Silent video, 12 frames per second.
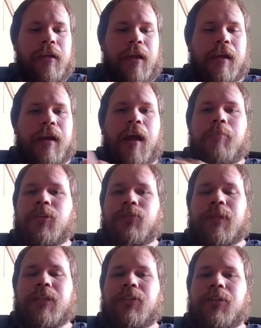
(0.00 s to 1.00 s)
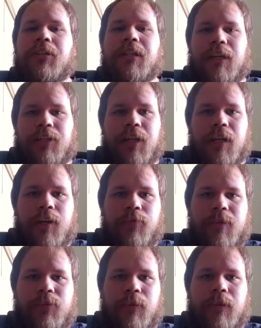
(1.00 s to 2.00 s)
and how much research is actually going to go
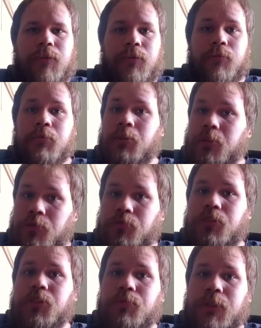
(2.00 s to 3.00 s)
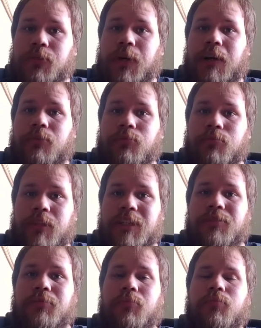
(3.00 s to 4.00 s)
into a logo. Logos do require
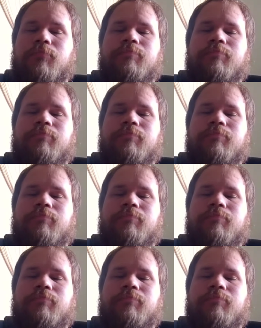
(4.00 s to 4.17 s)
research.